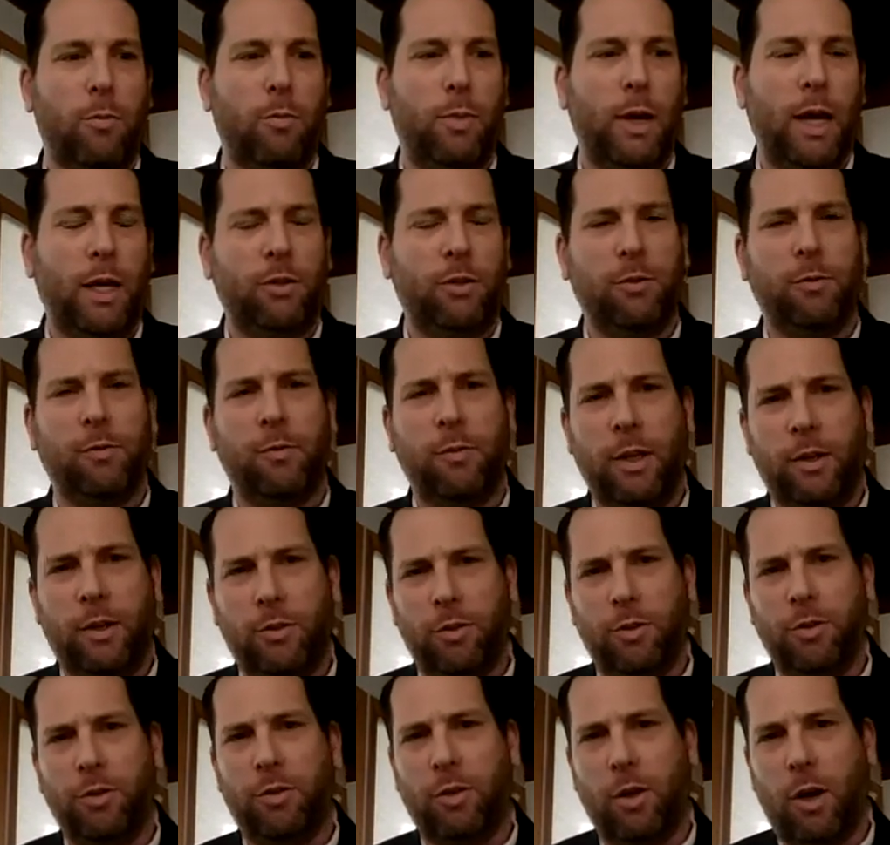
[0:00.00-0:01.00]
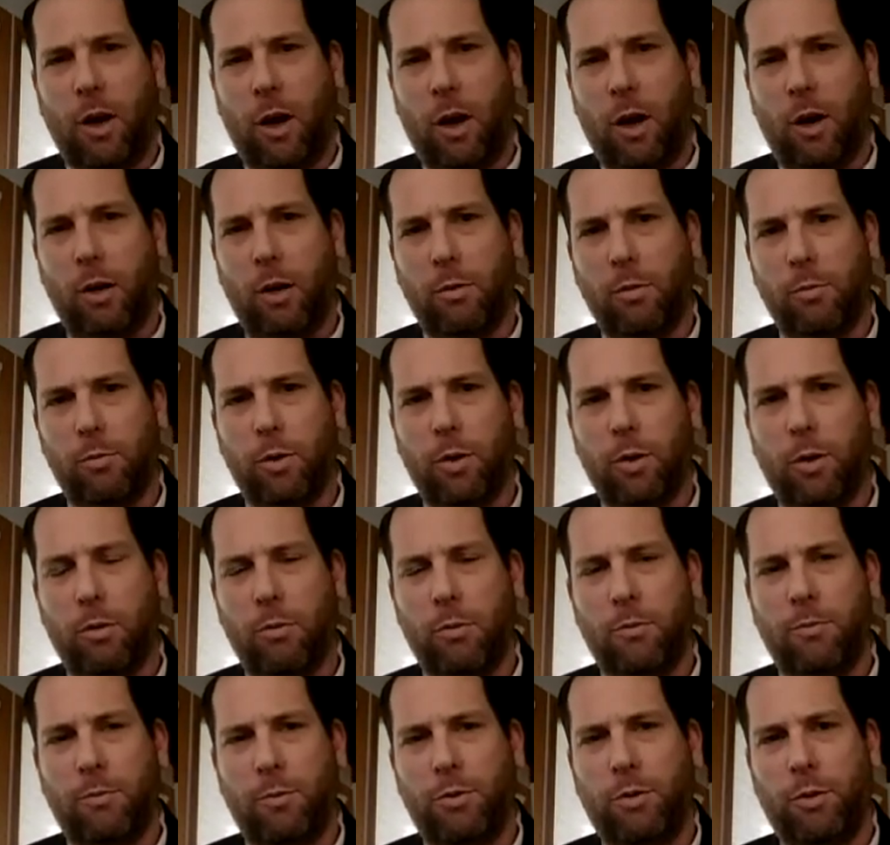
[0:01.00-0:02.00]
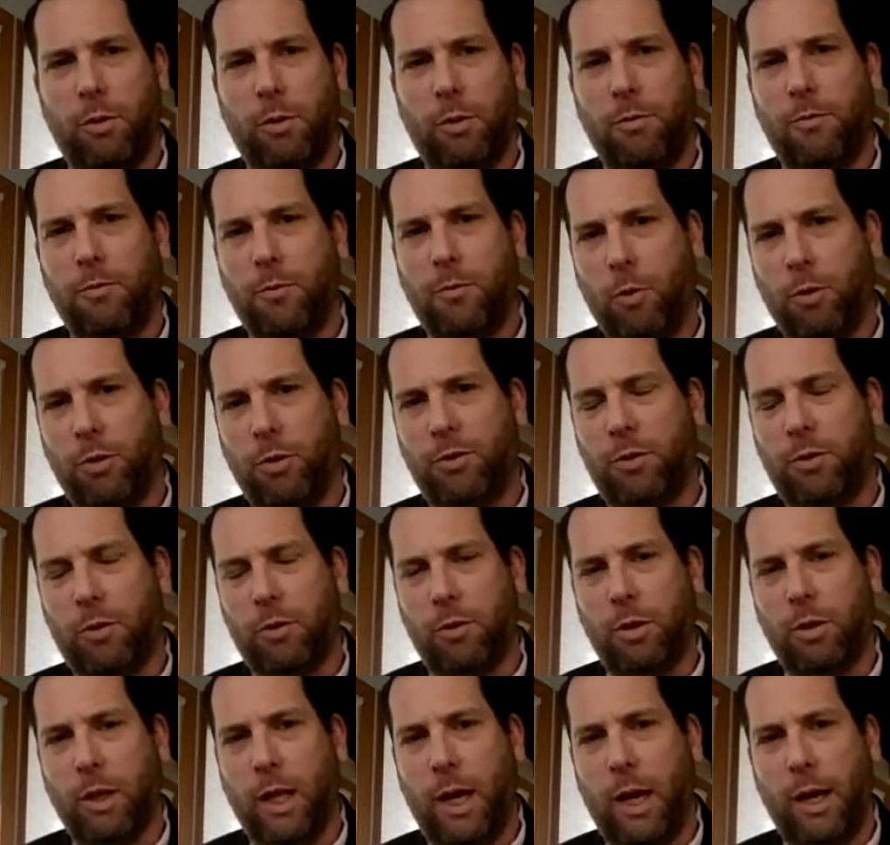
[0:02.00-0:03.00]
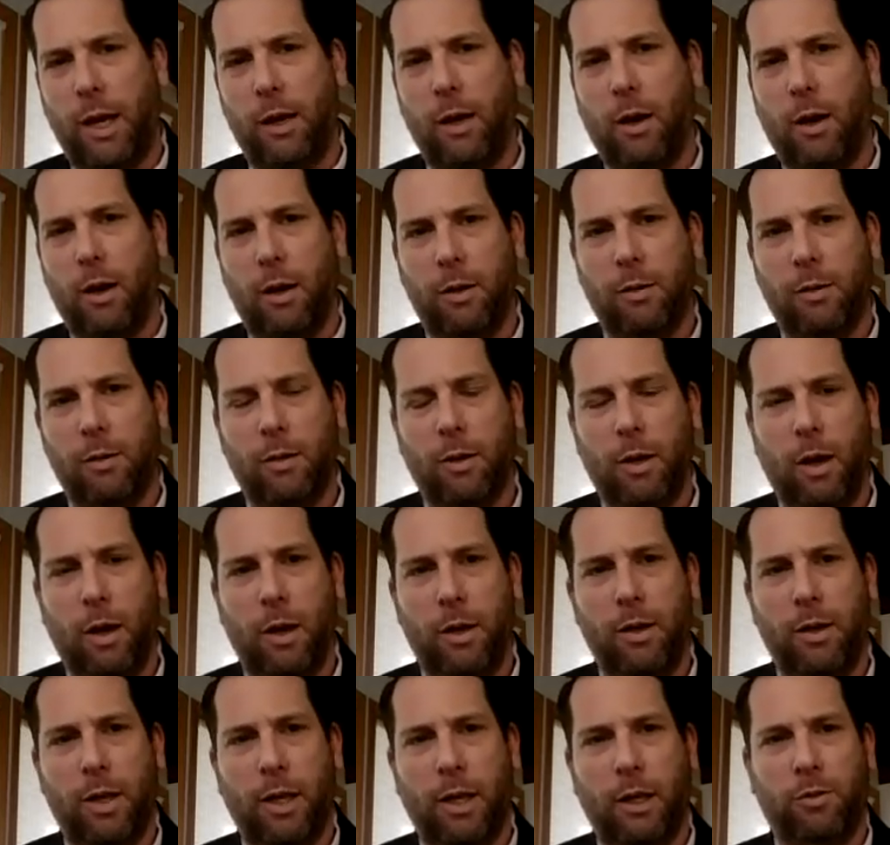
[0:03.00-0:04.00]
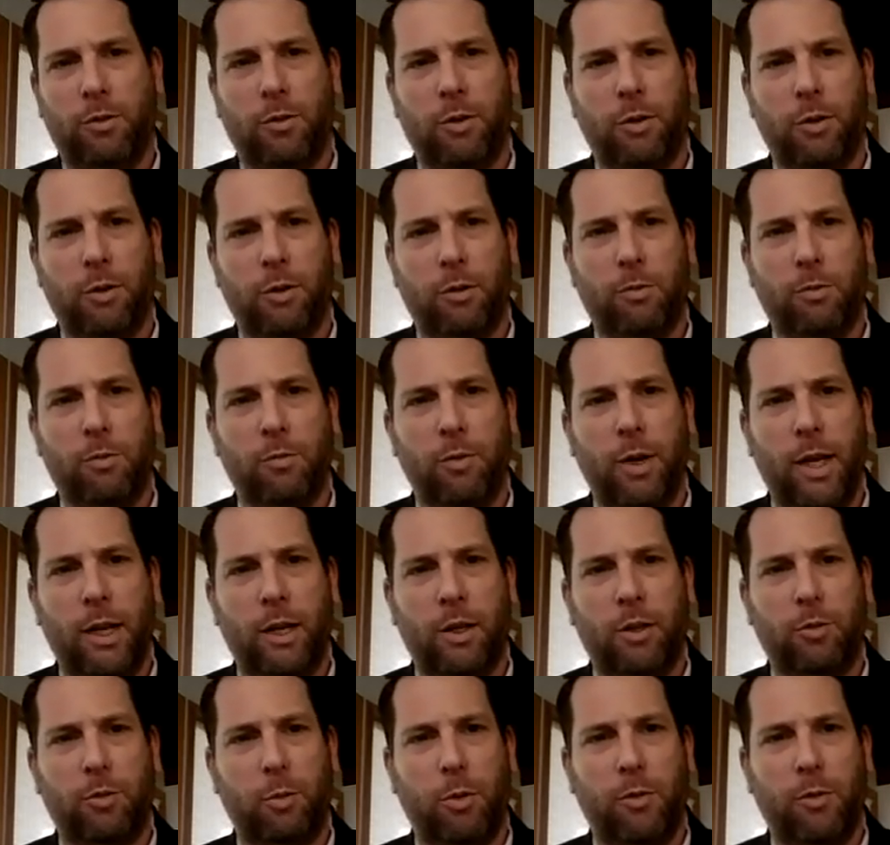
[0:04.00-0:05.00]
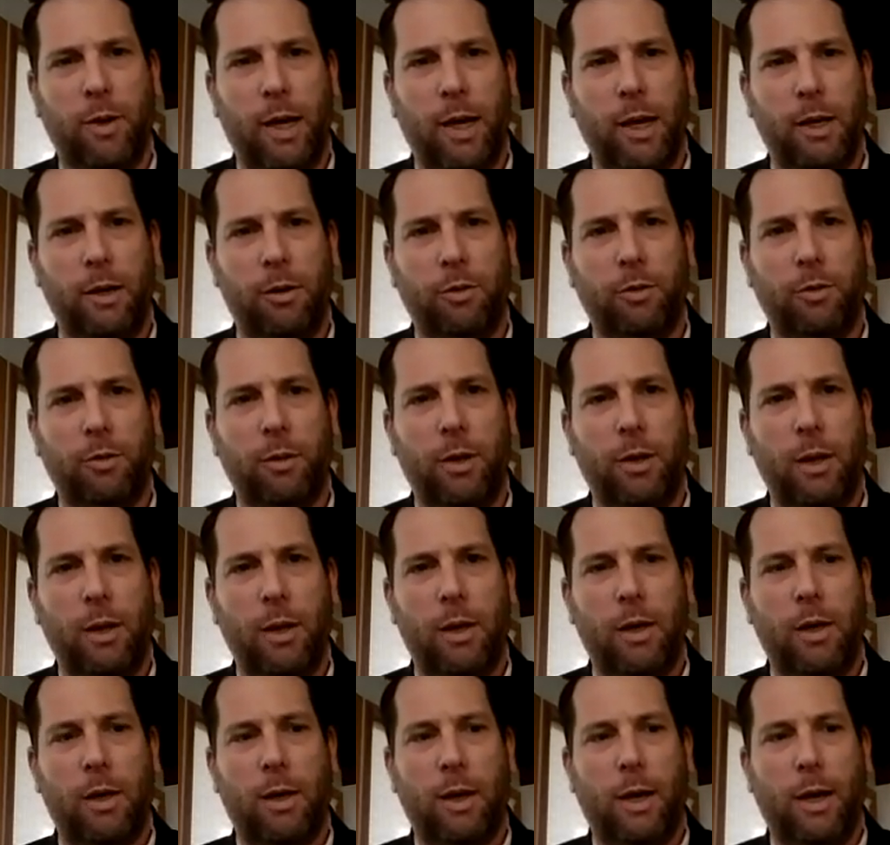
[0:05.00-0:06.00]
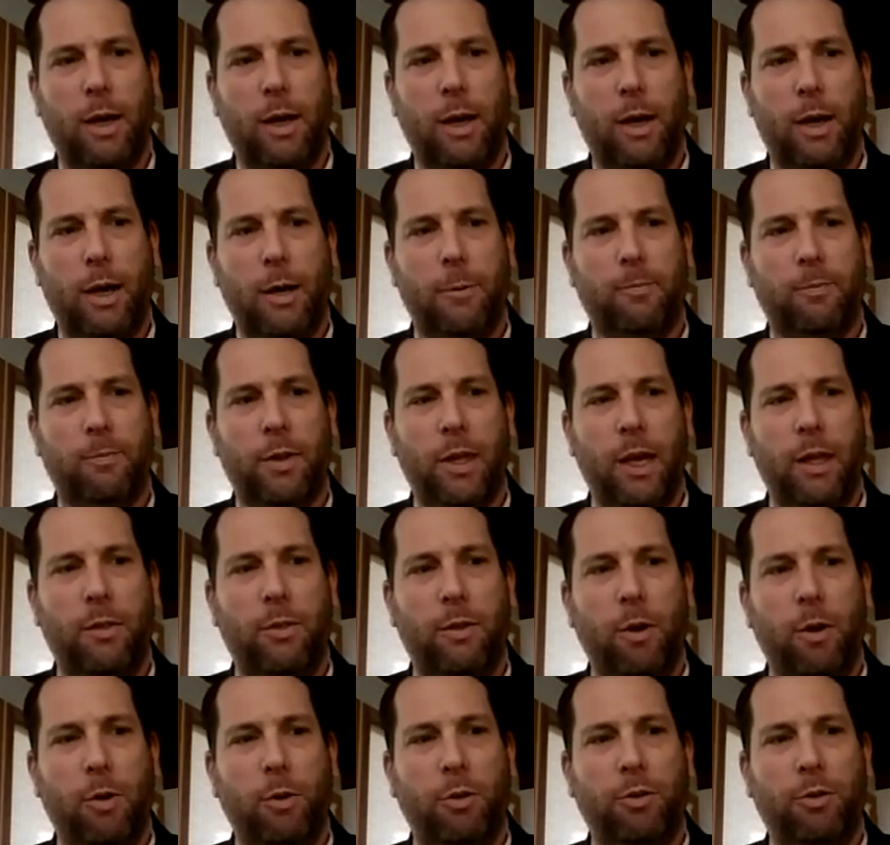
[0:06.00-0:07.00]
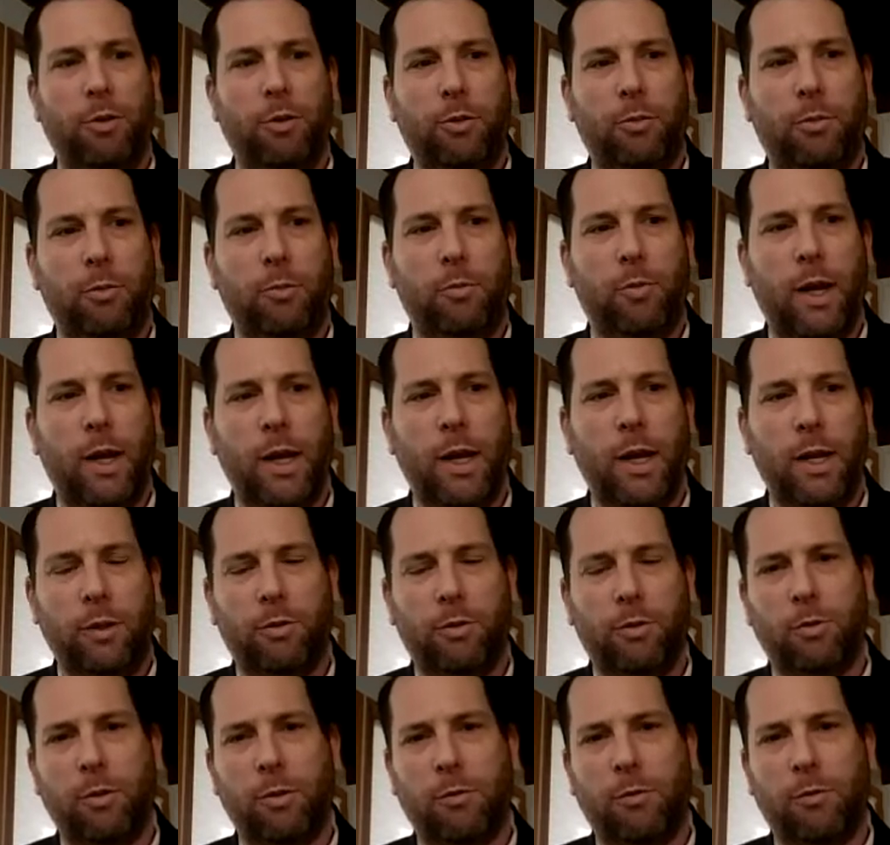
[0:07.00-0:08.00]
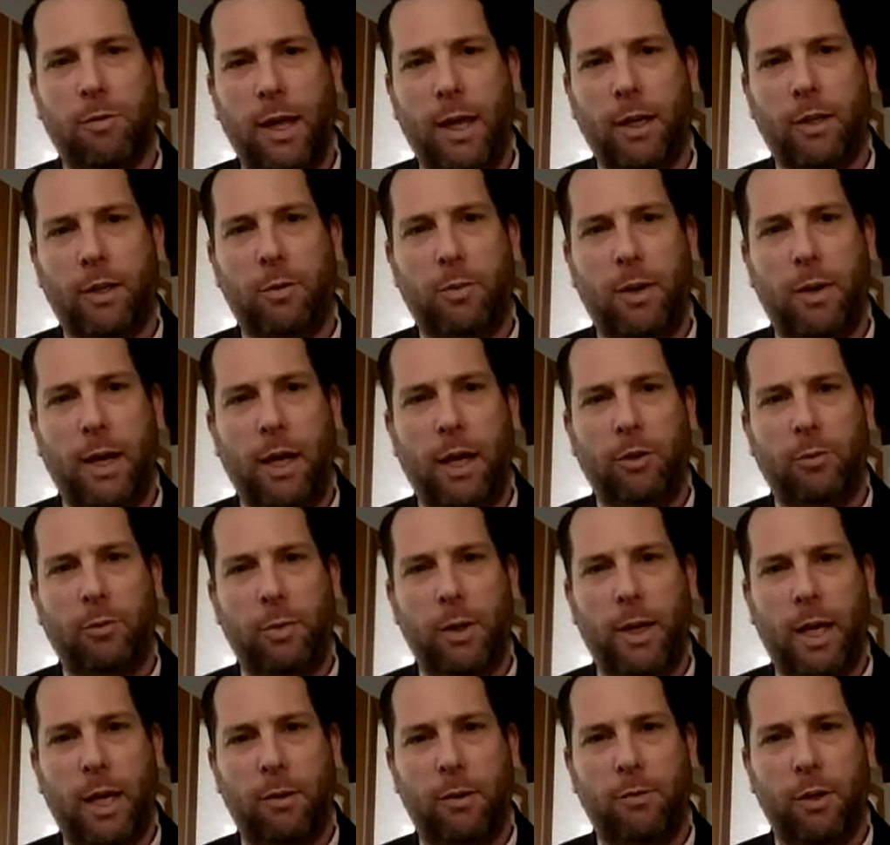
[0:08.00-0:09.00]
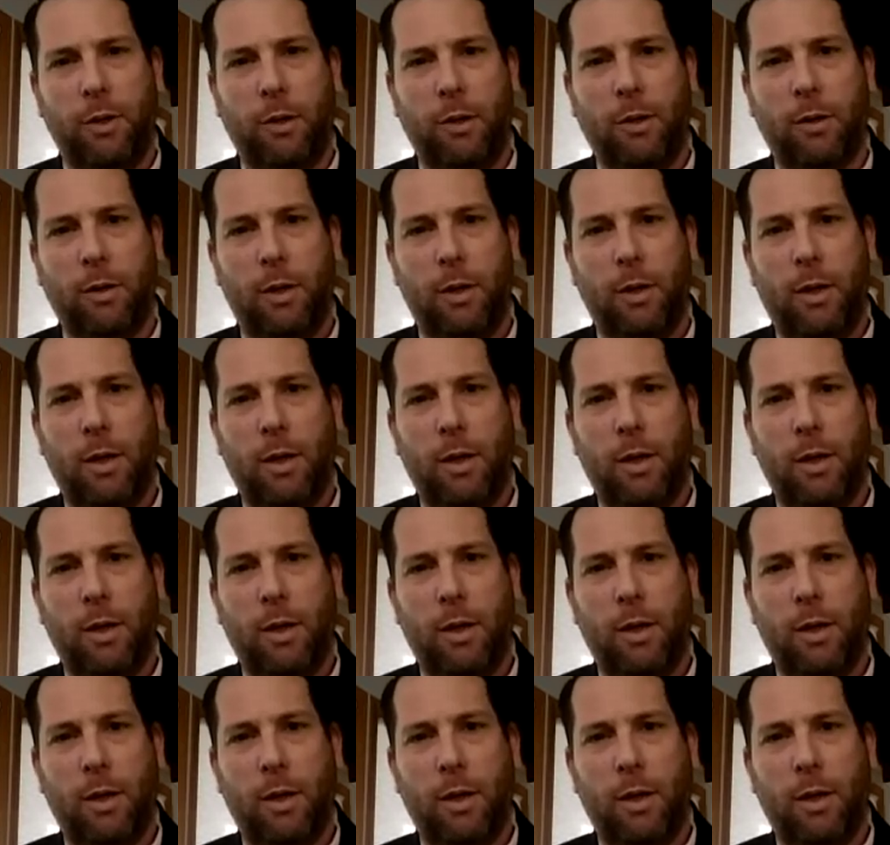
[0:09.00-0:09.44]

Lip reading: passive investors are sort of forced to rely on external ratings providers, and those ratings reflect past behavior.